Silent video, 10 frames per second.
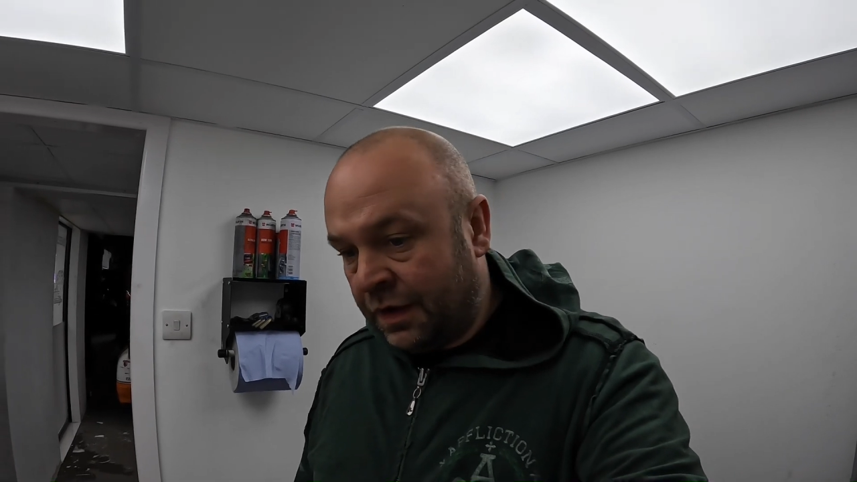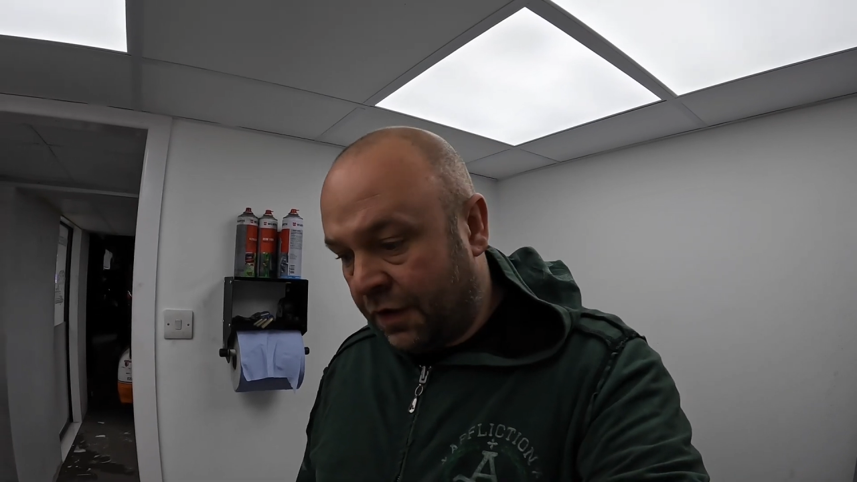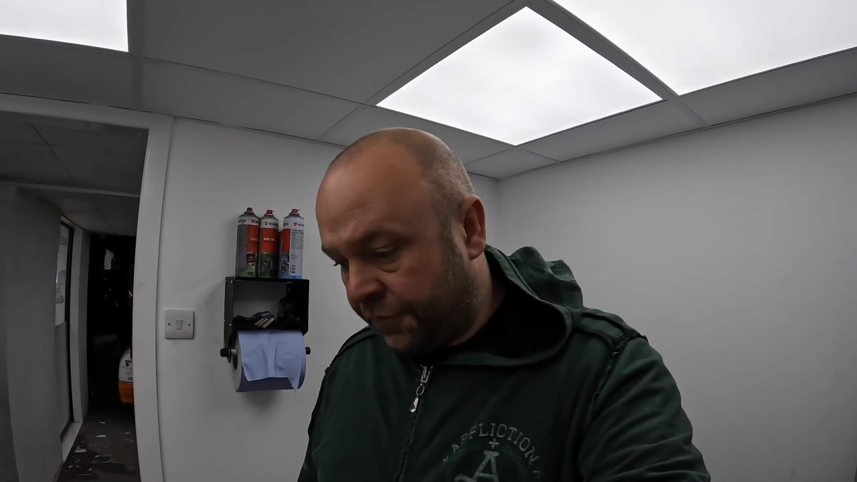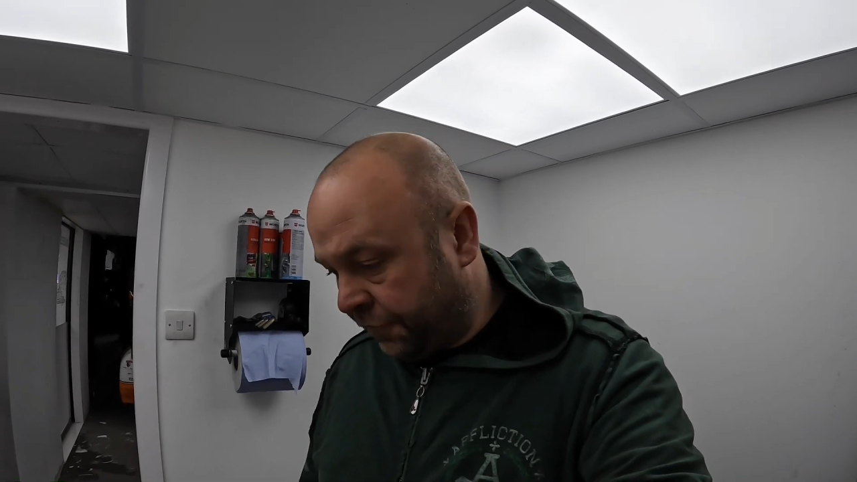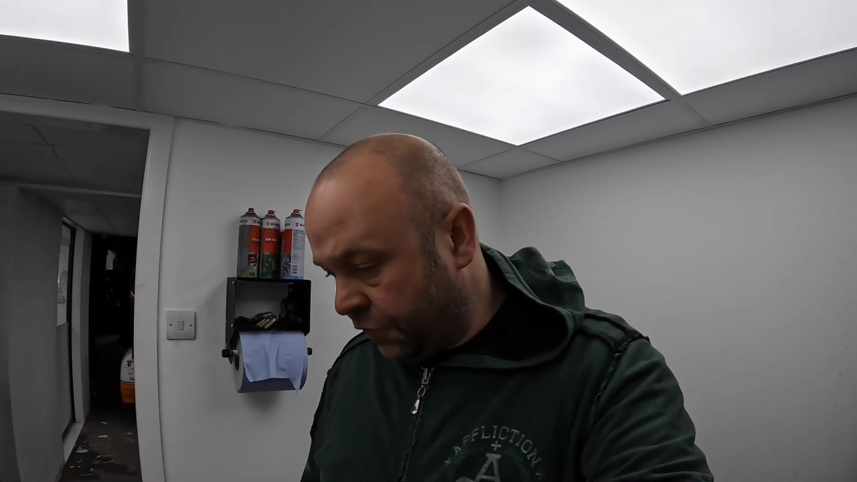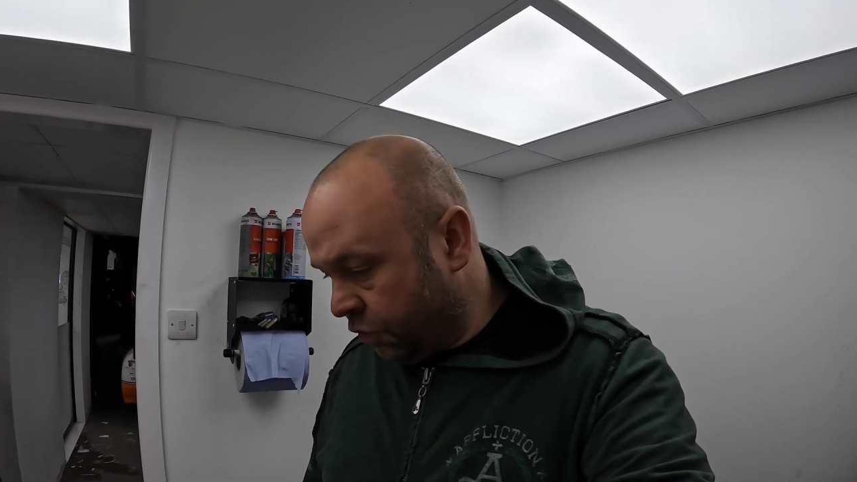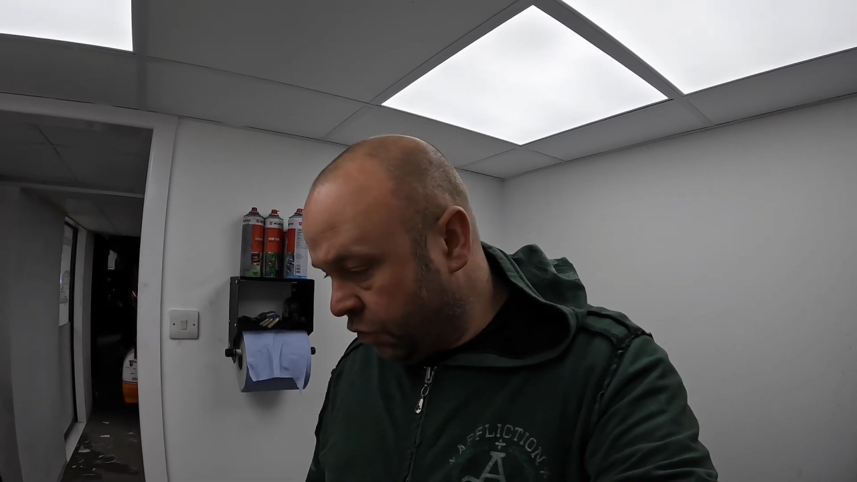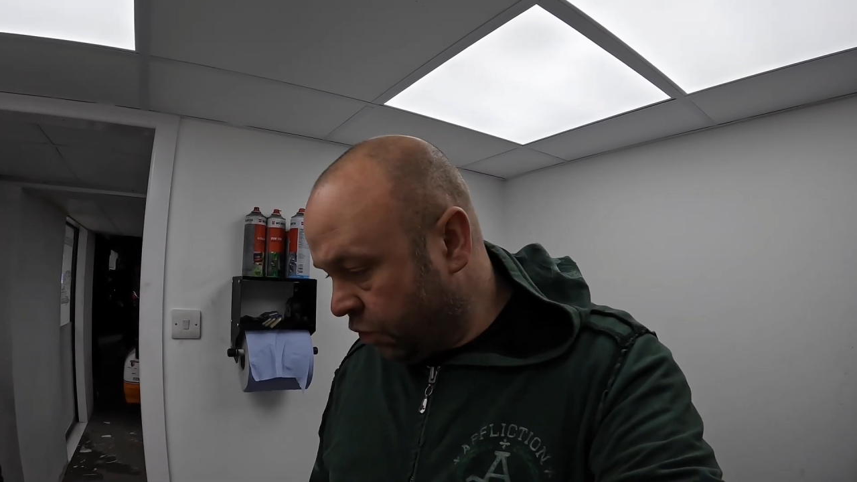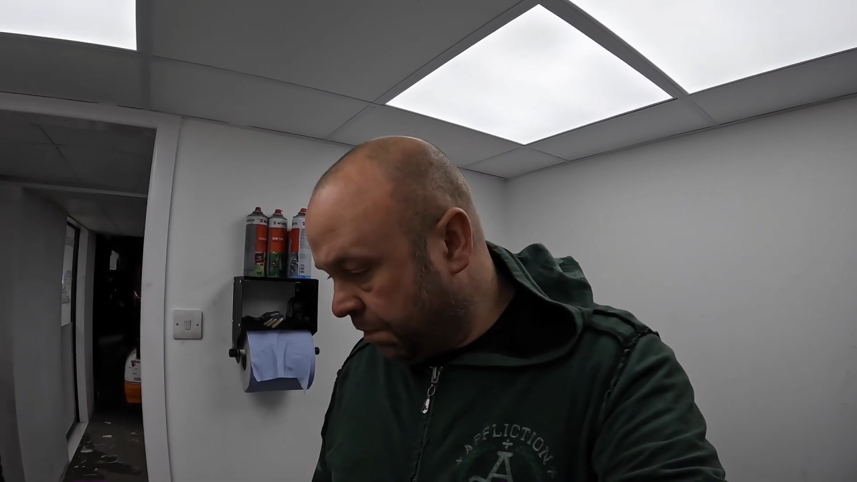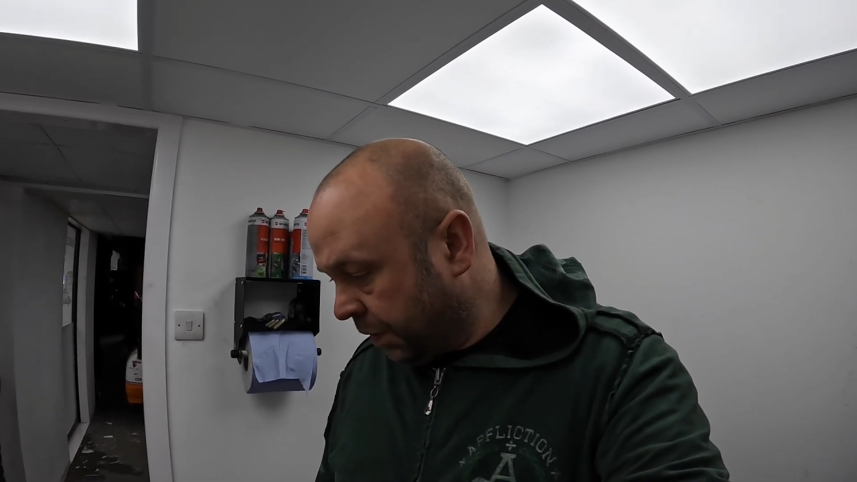a
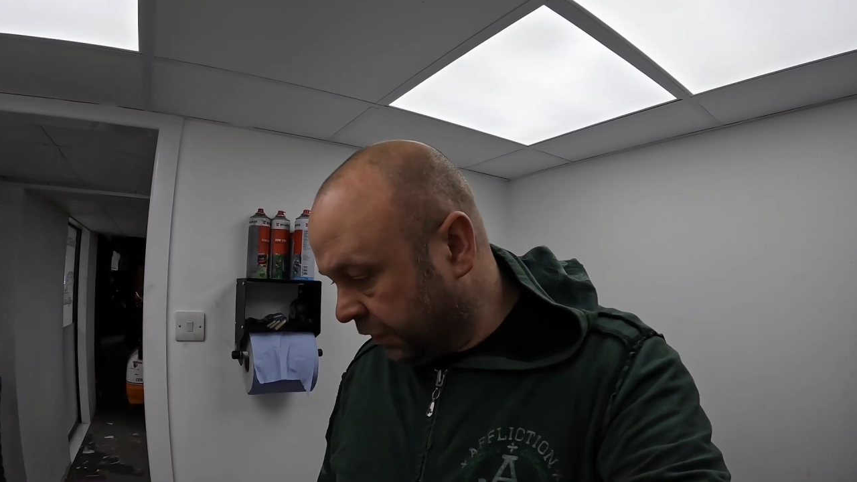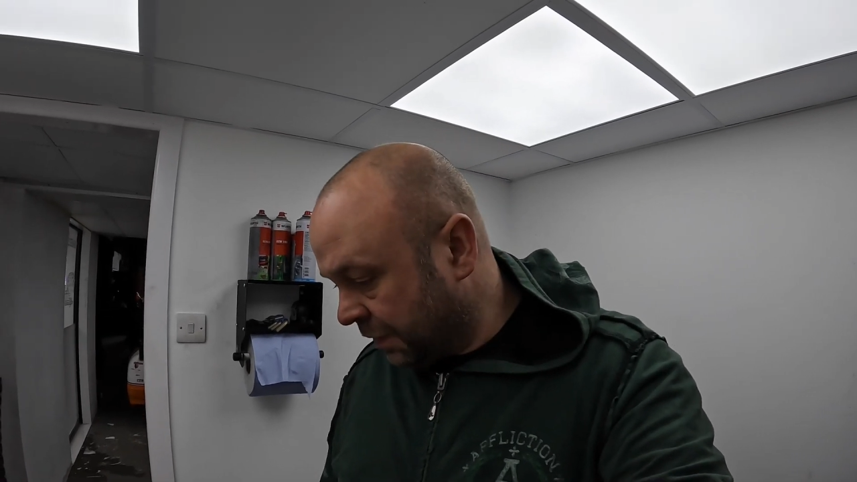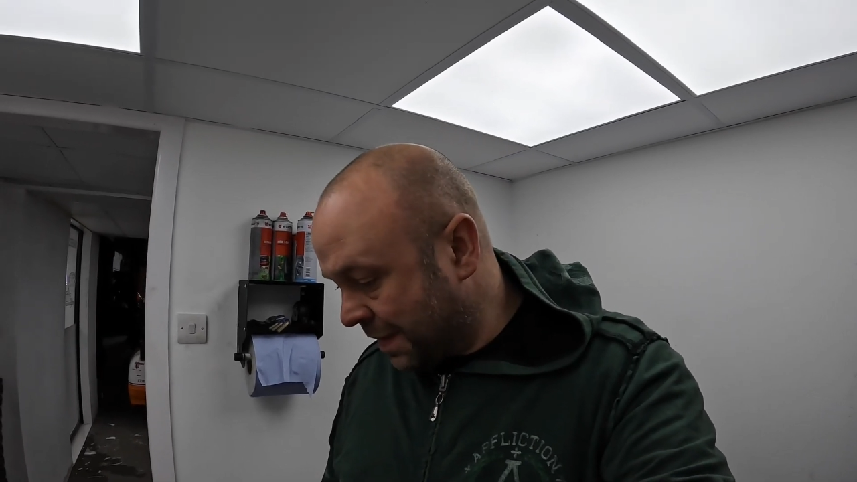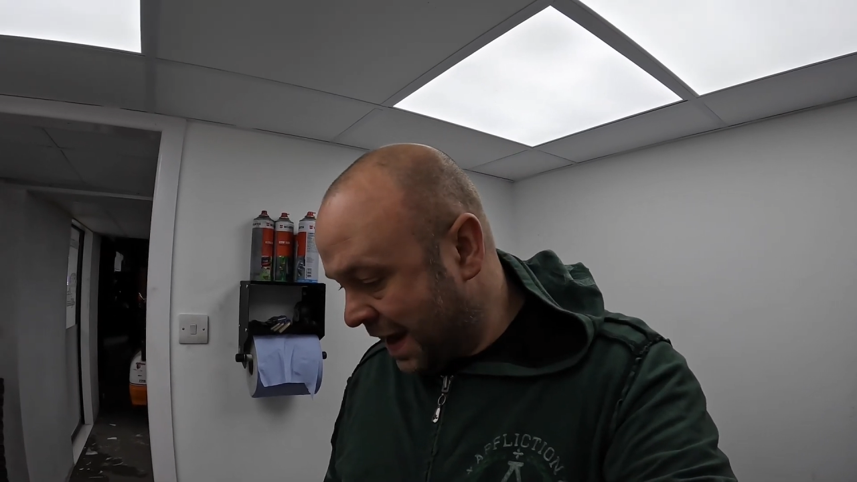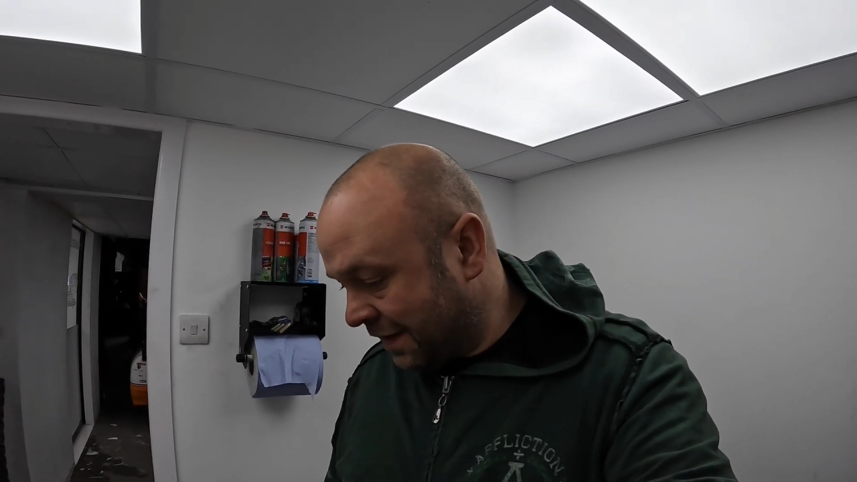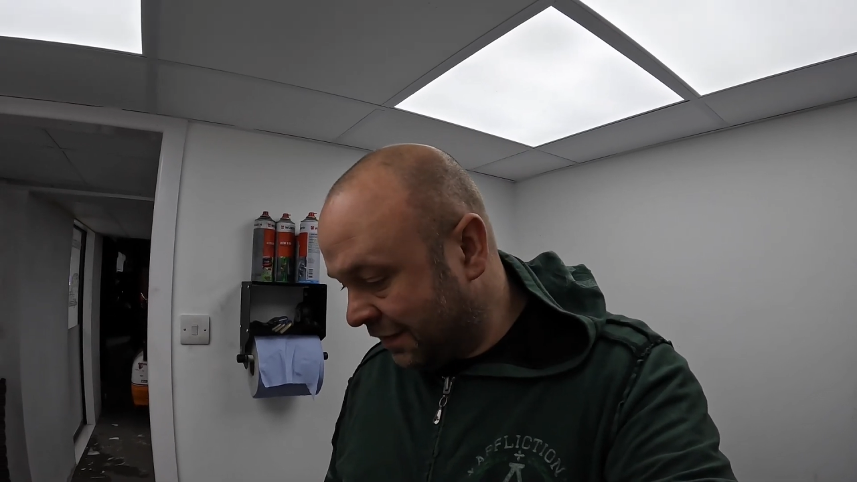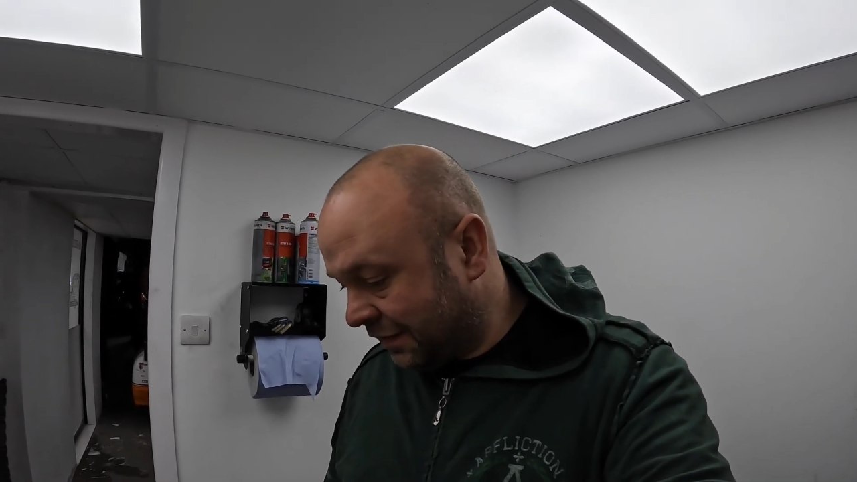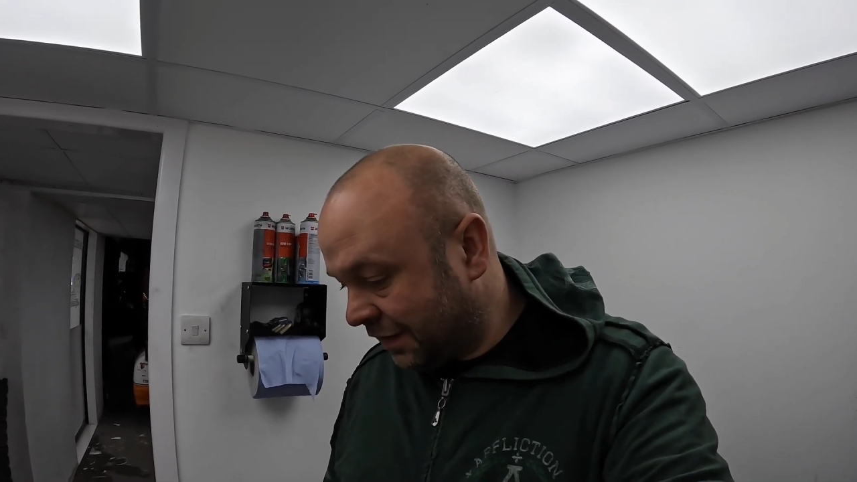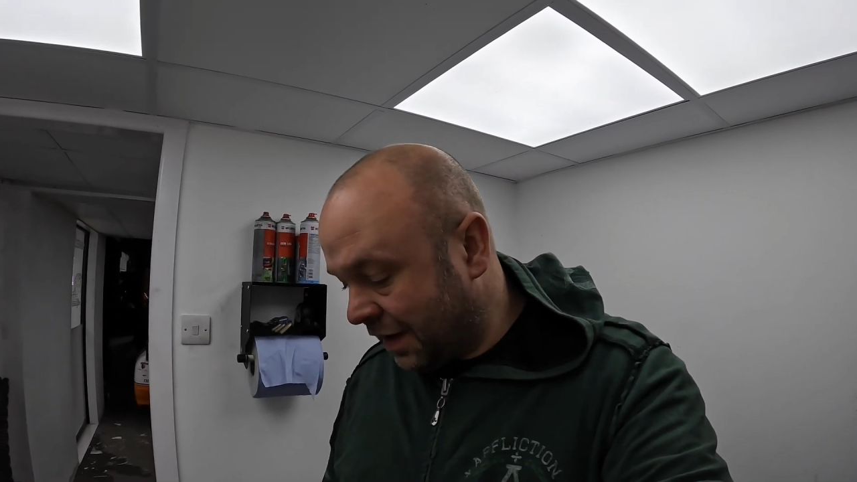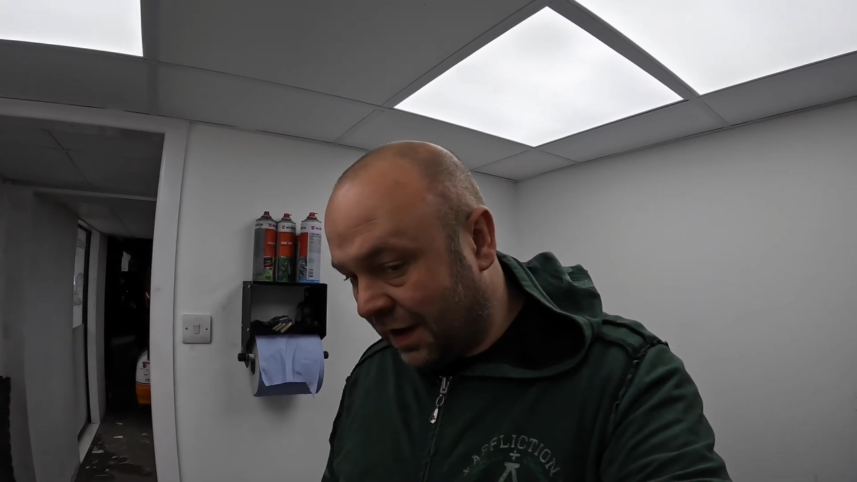full bottom end,